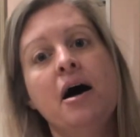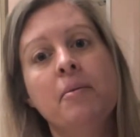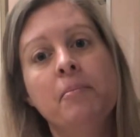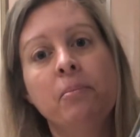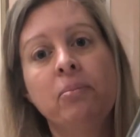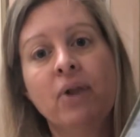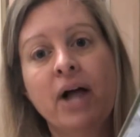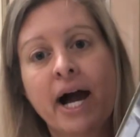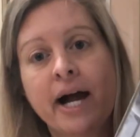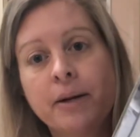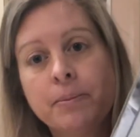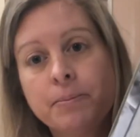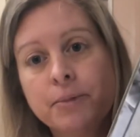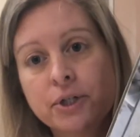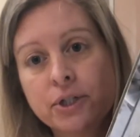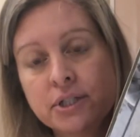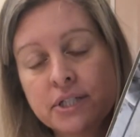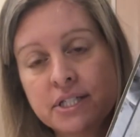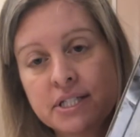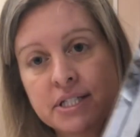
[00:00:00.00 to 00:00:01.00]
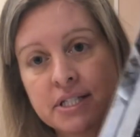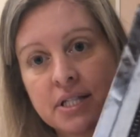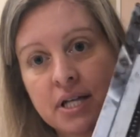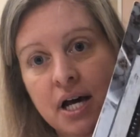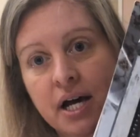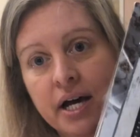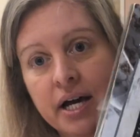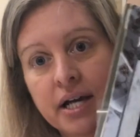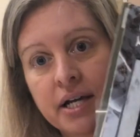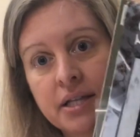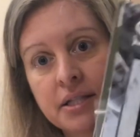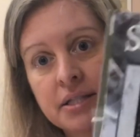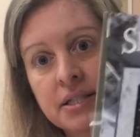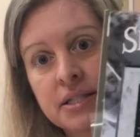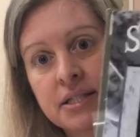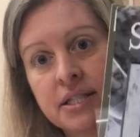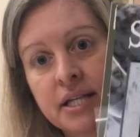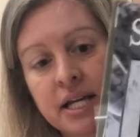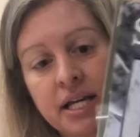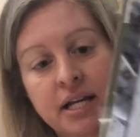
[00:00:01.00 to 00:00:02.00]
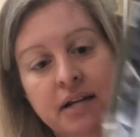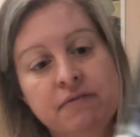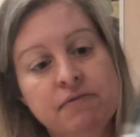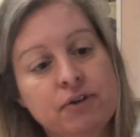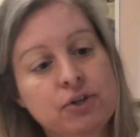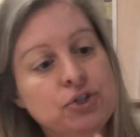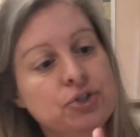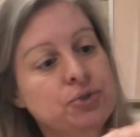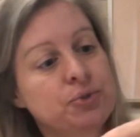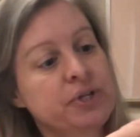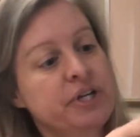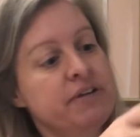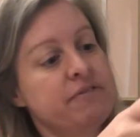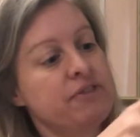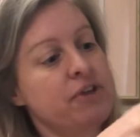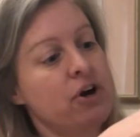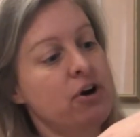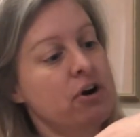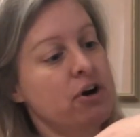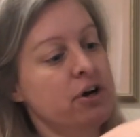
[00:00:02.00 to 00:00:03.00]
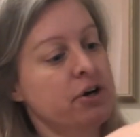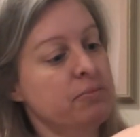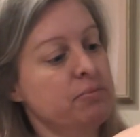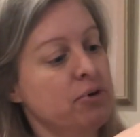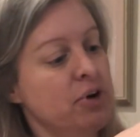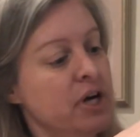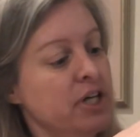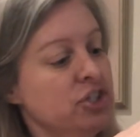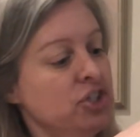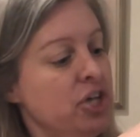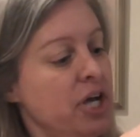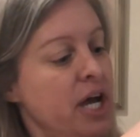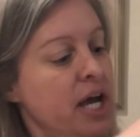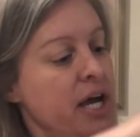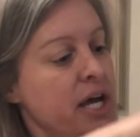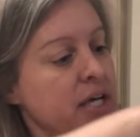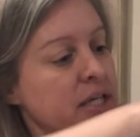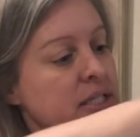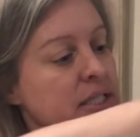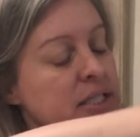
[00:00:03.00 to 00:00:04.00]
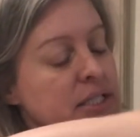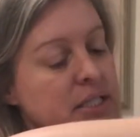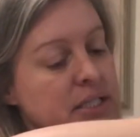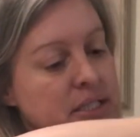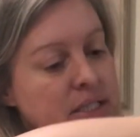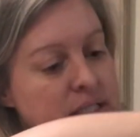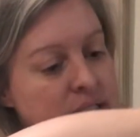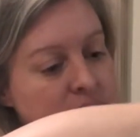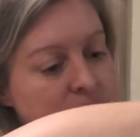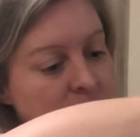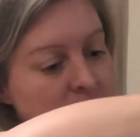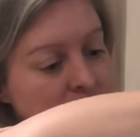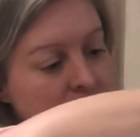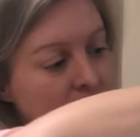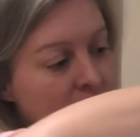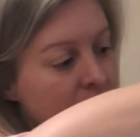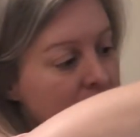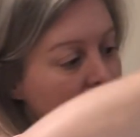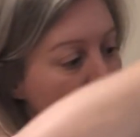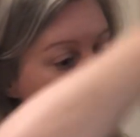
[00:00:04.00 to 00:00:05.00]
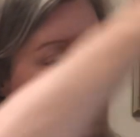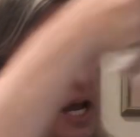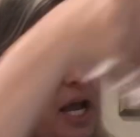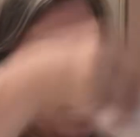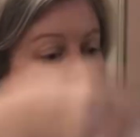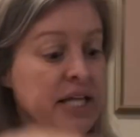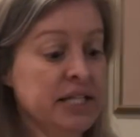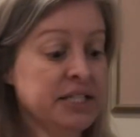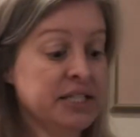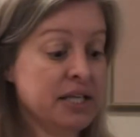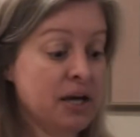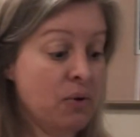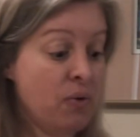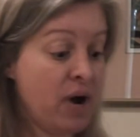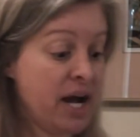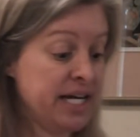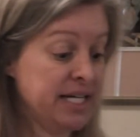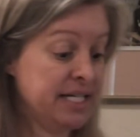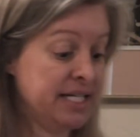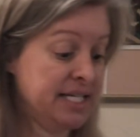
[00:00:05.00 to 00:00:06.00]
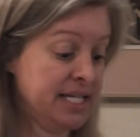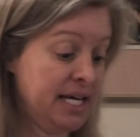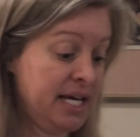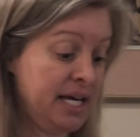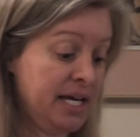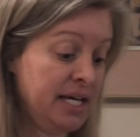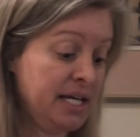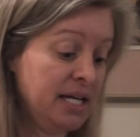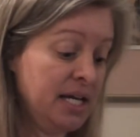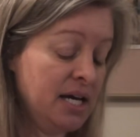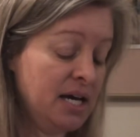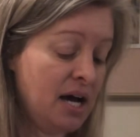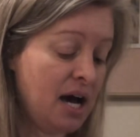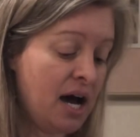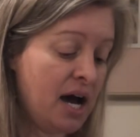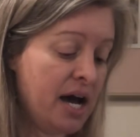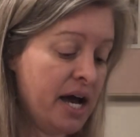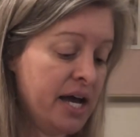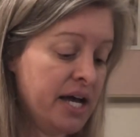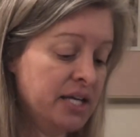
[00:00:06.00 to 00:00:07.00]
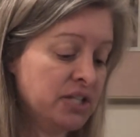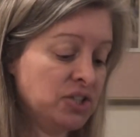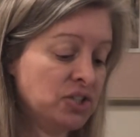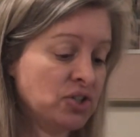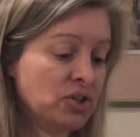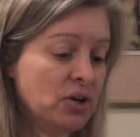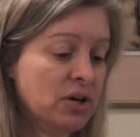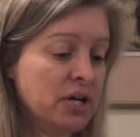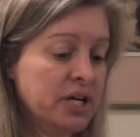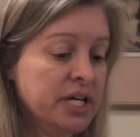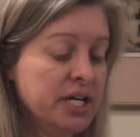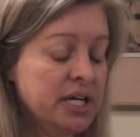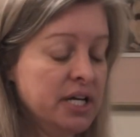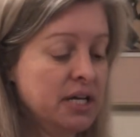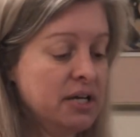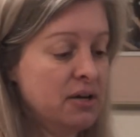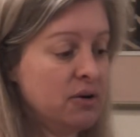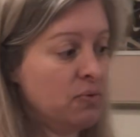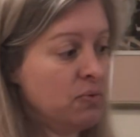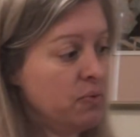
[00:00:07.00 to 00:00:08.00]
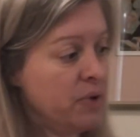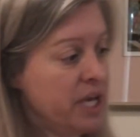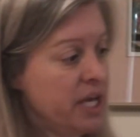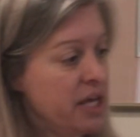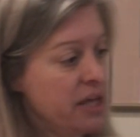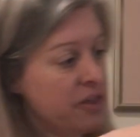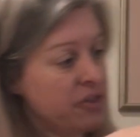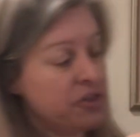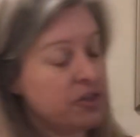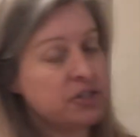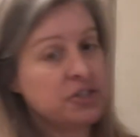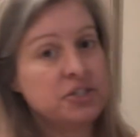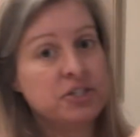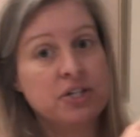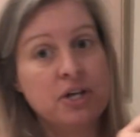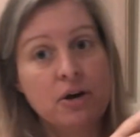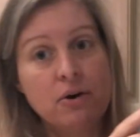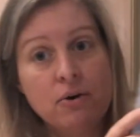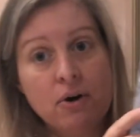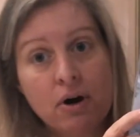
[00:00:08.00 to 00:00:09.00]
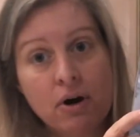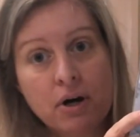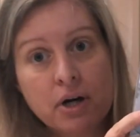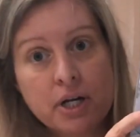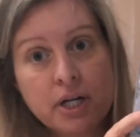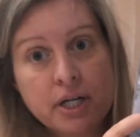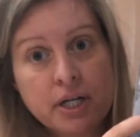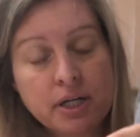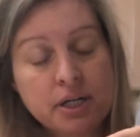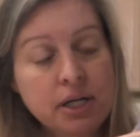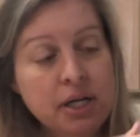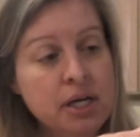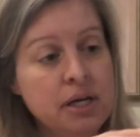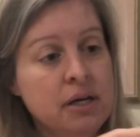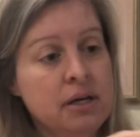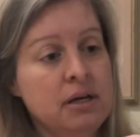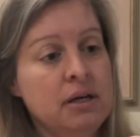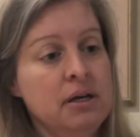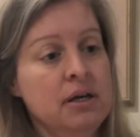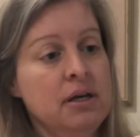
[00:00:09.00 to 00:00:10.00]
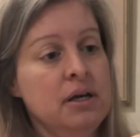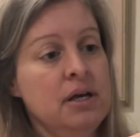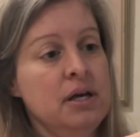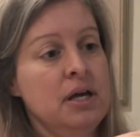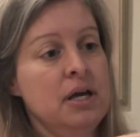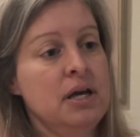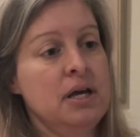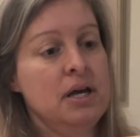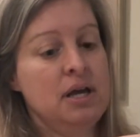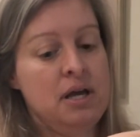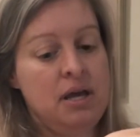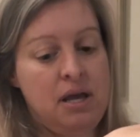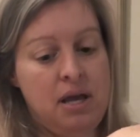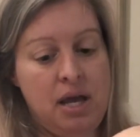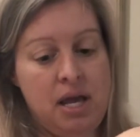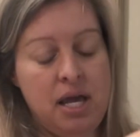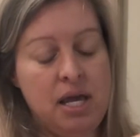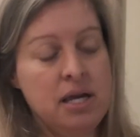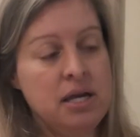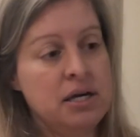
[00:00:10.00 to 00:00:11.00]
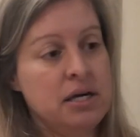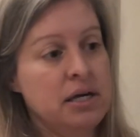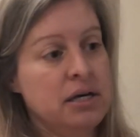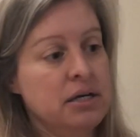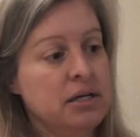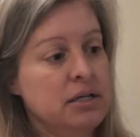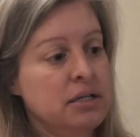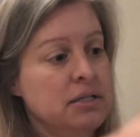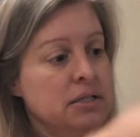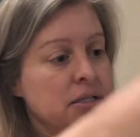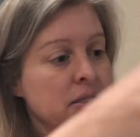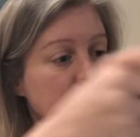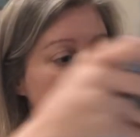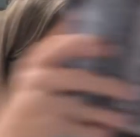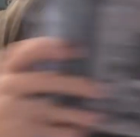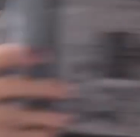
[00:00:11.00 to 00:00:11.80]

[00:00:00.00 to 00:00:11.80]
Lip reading: Blackbird Designs Anniversary of the Heart projects. And so I did. I started with Snow Garden, and